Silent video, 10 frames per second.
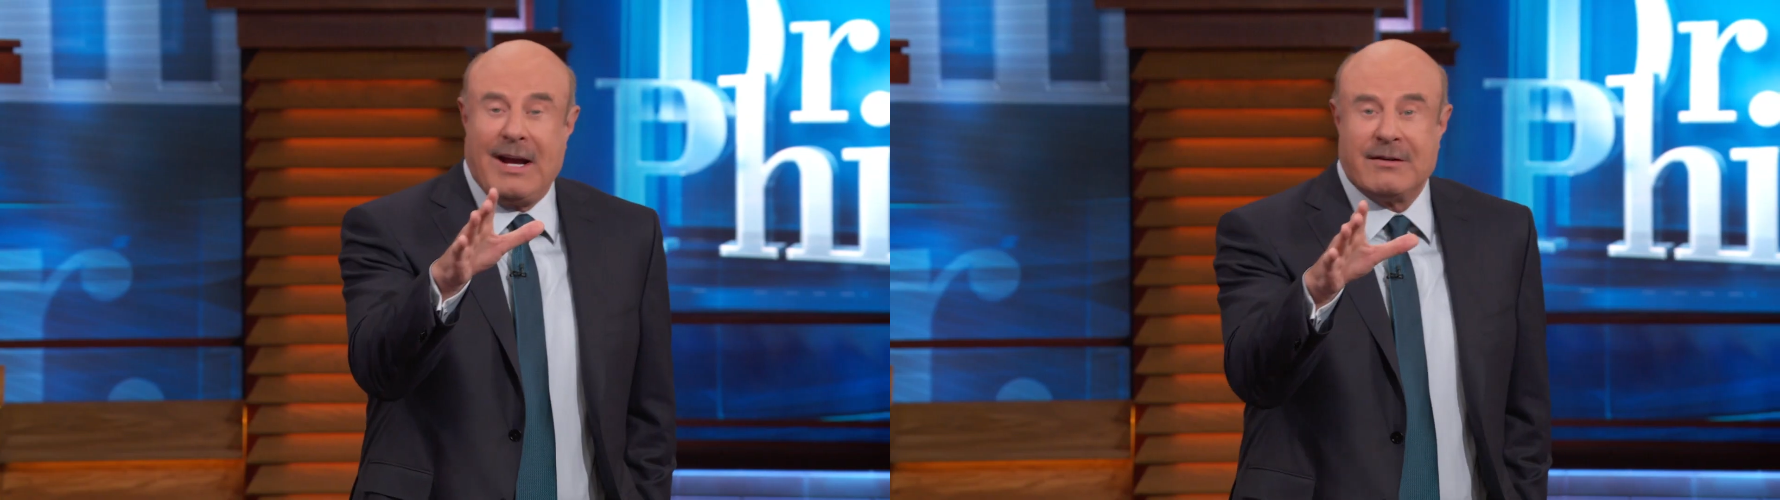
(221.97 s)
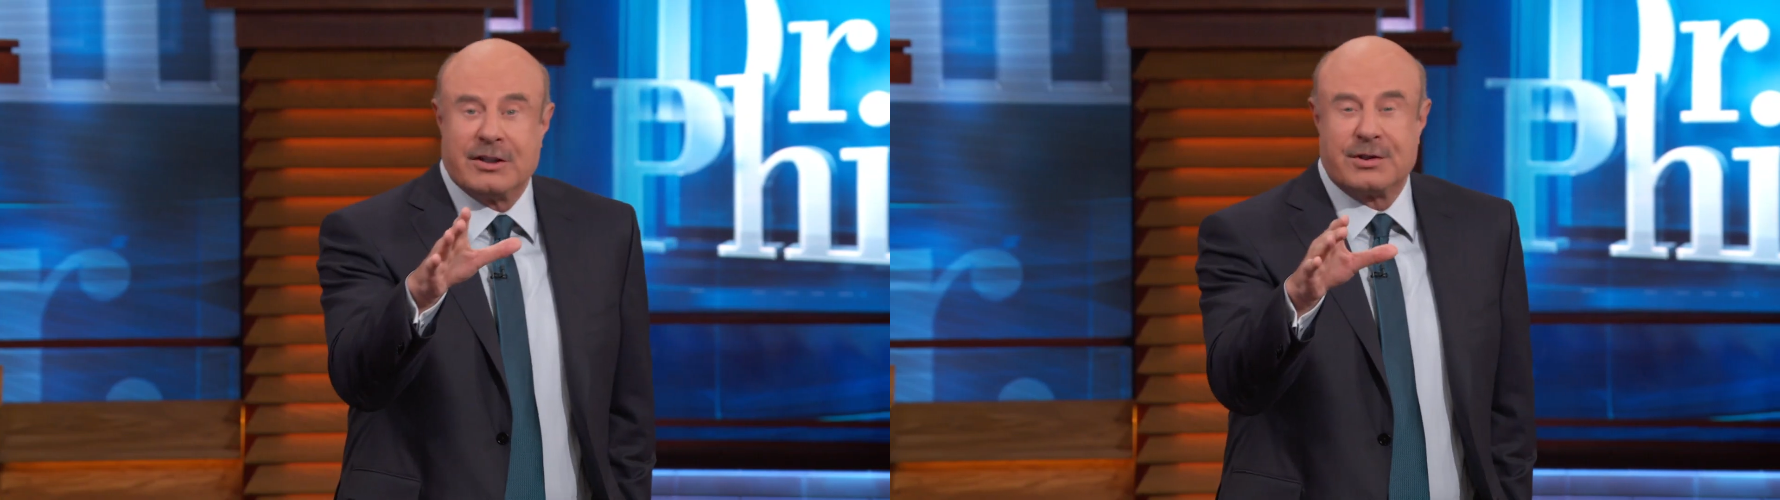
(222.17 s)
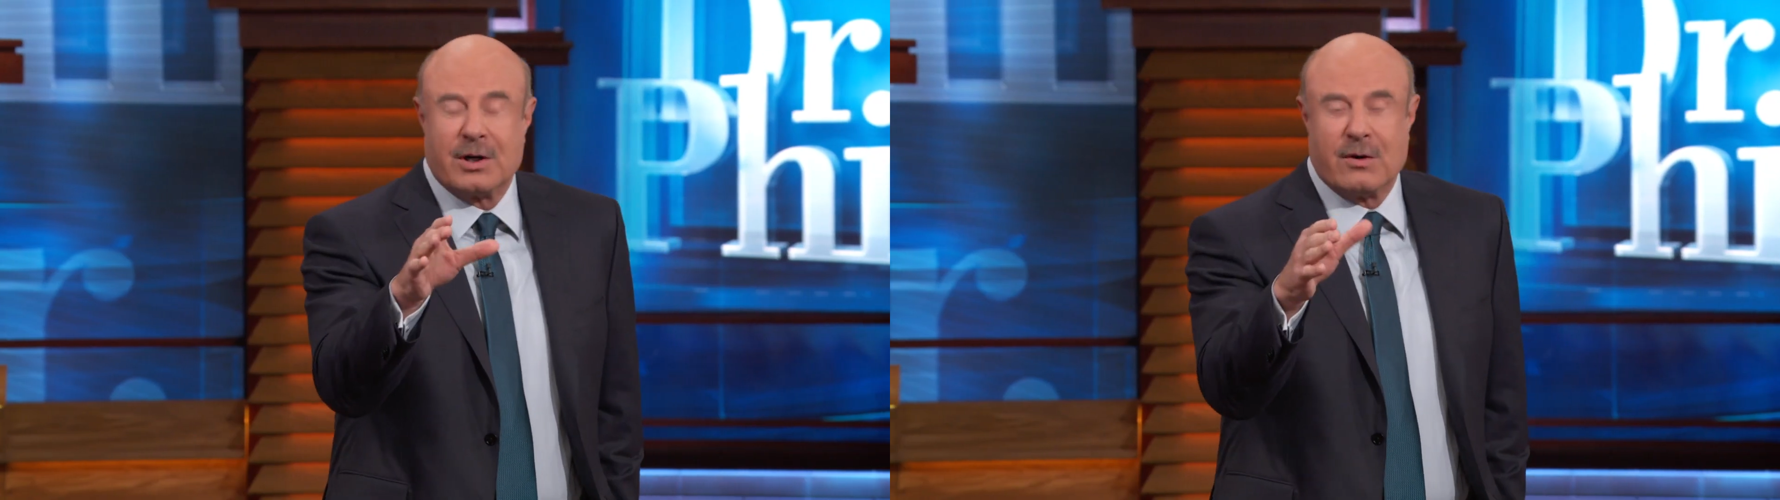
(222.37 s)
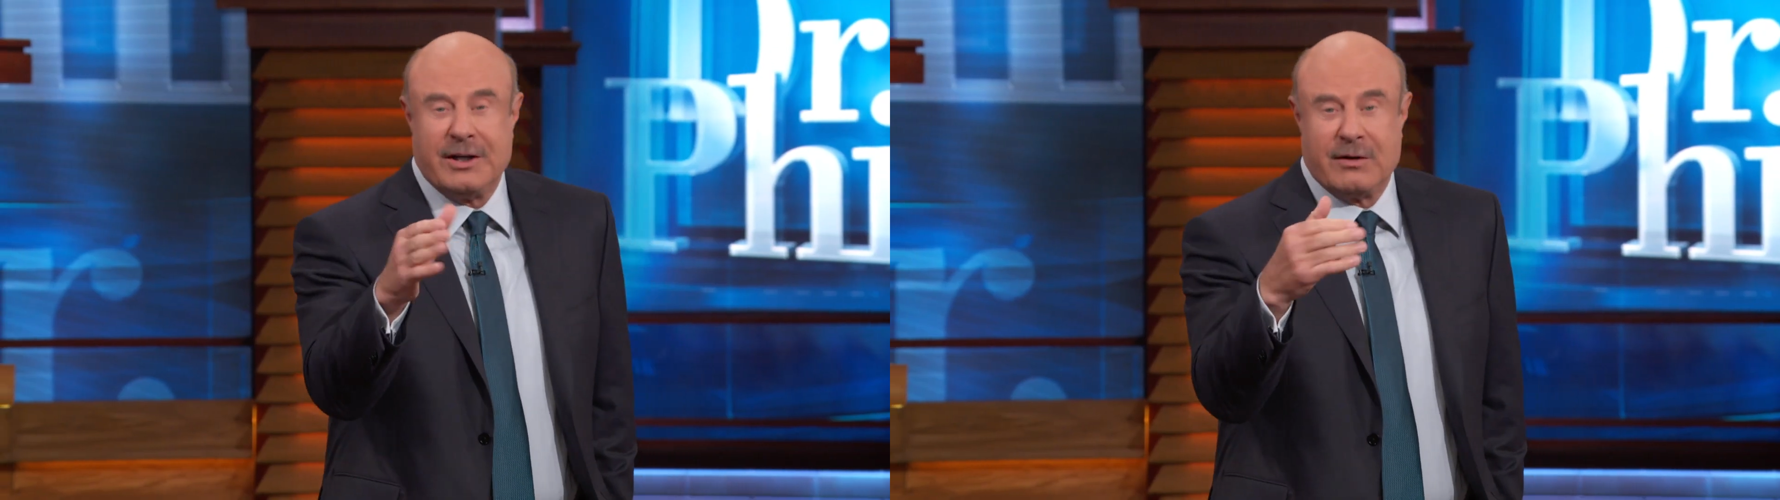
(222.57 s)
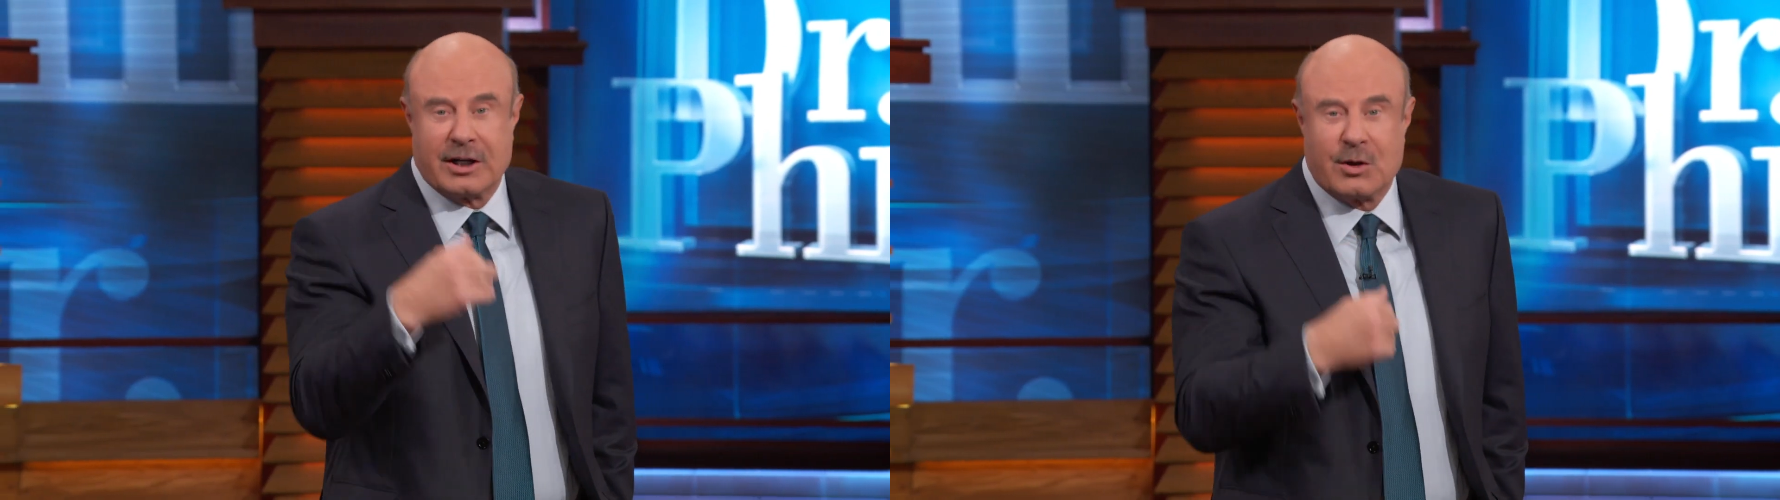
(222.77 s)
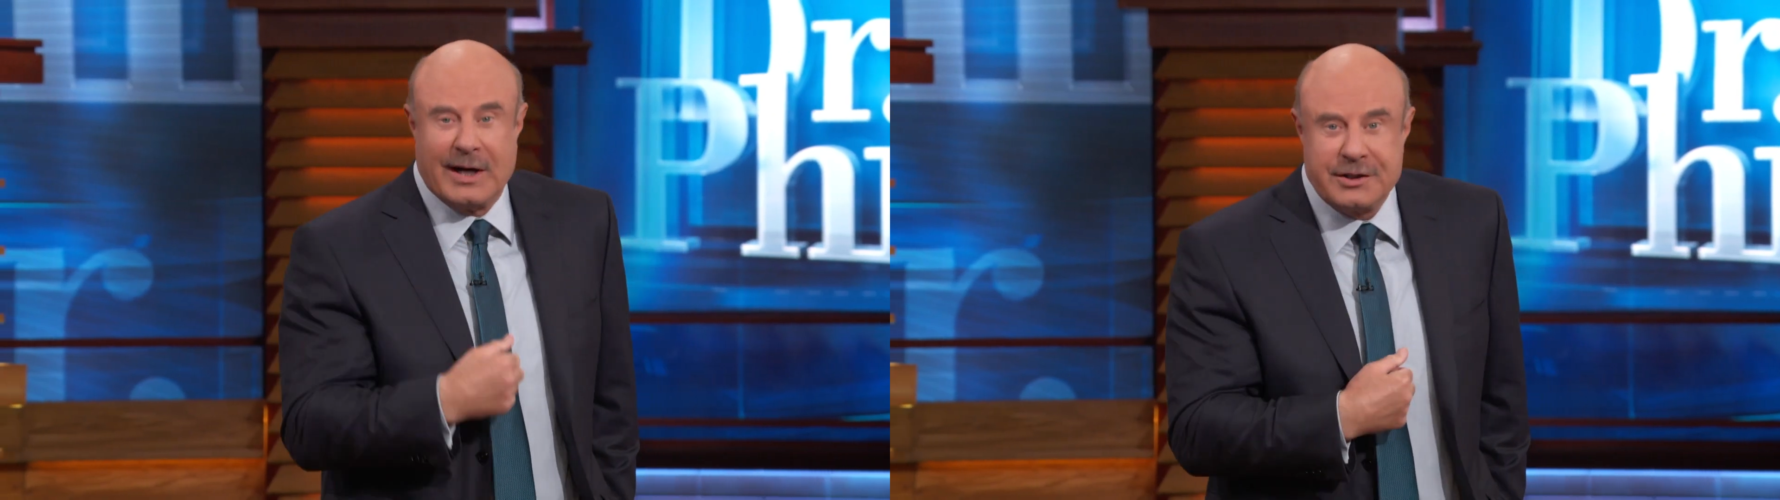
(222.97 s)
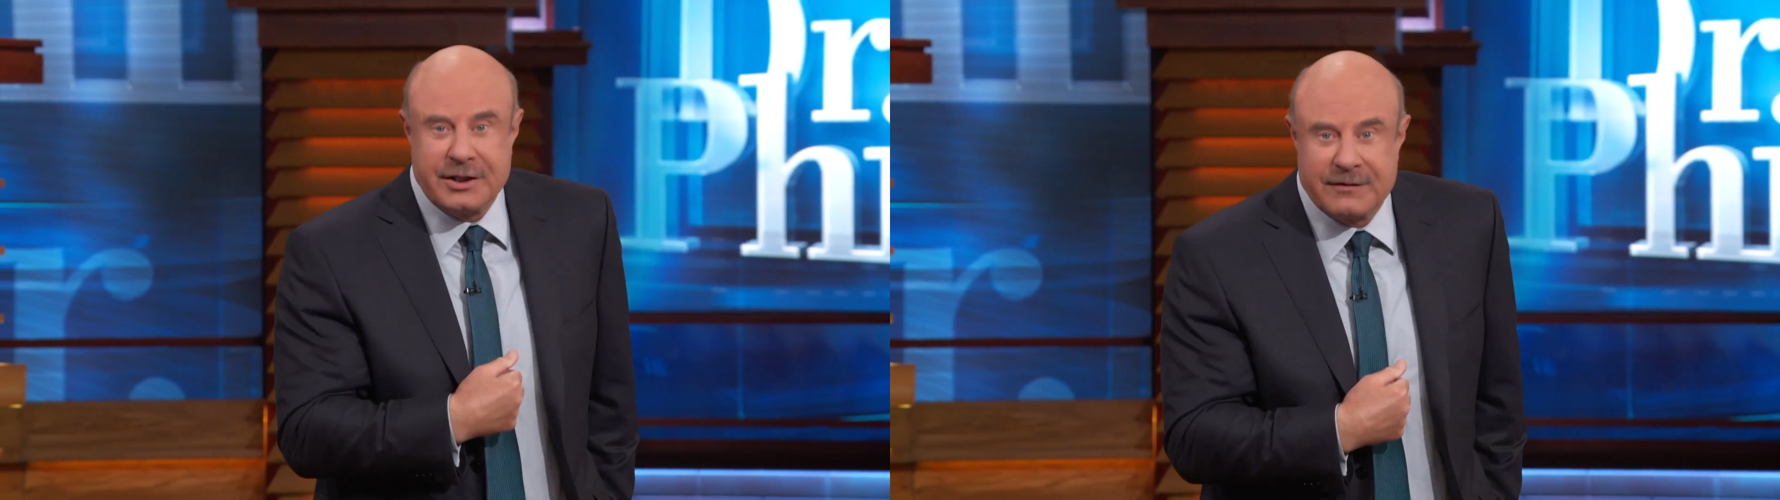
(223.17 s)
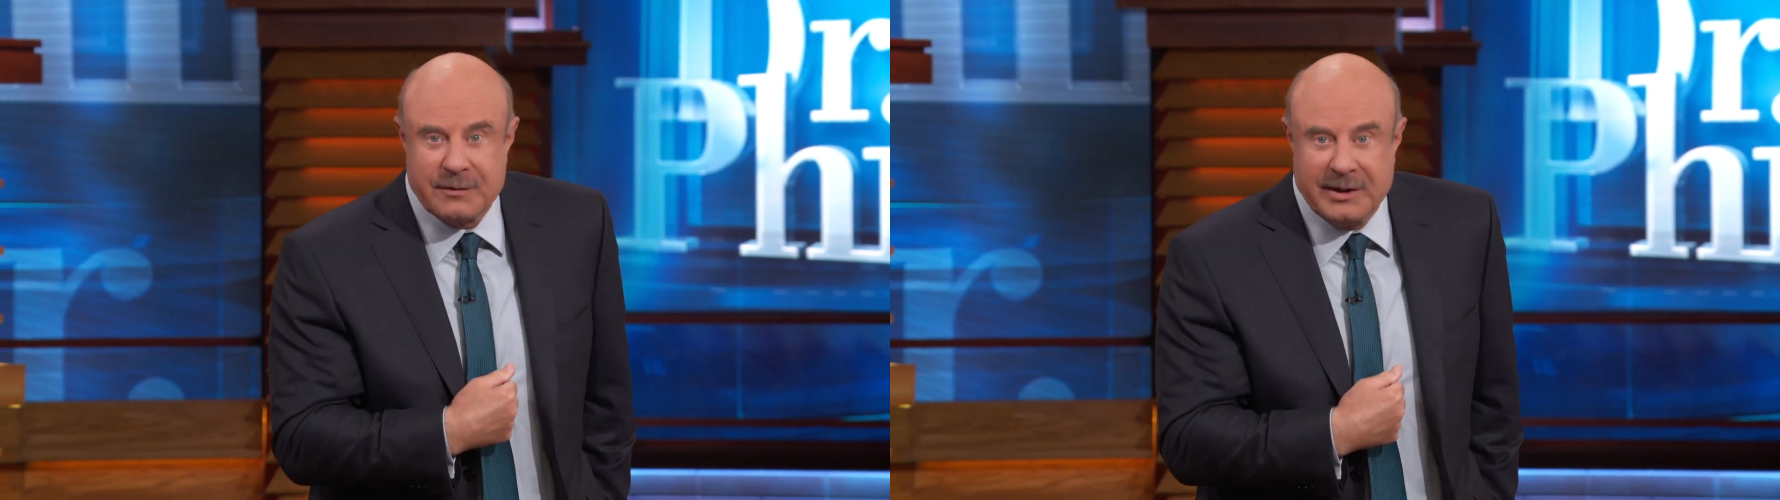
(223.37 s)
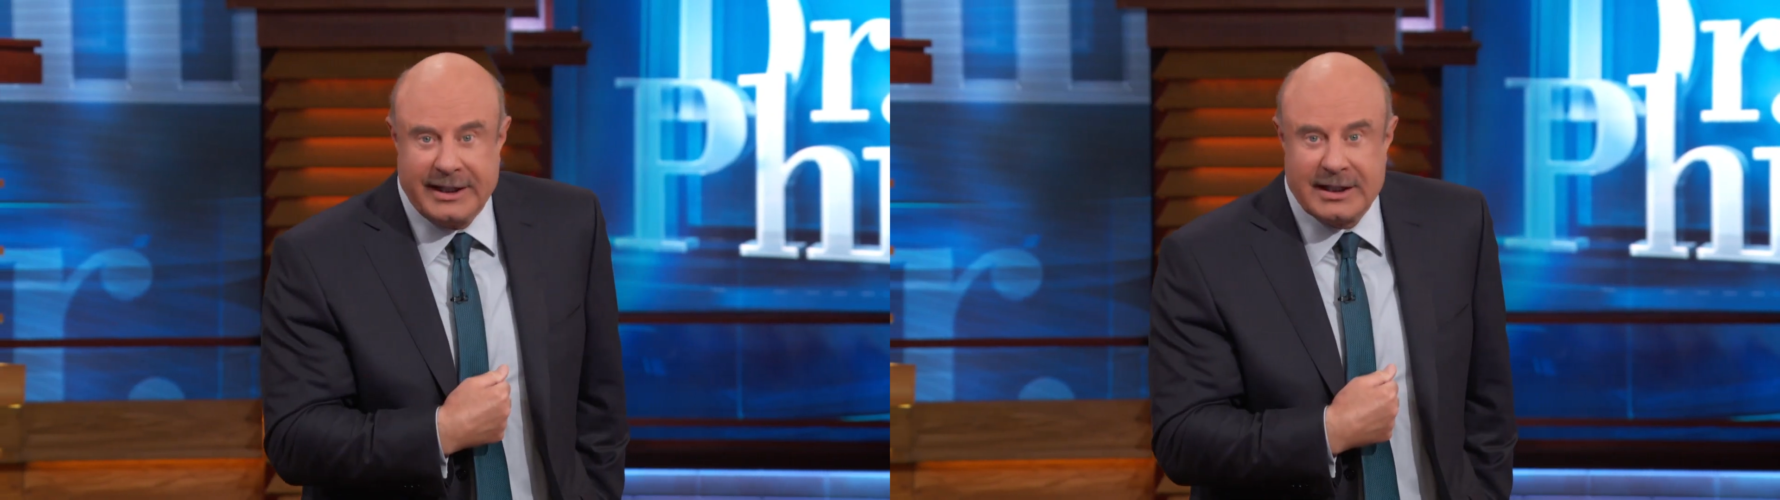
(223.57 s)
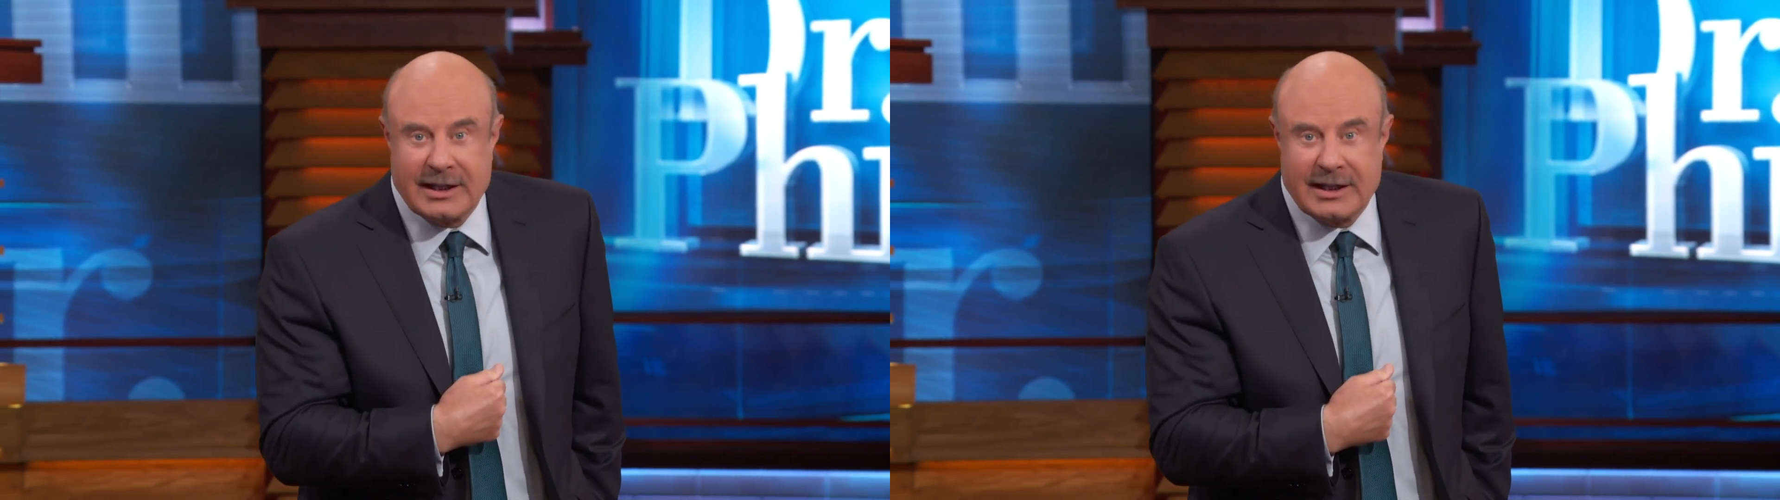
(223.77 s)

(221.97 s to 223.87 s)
have a story or a question for me?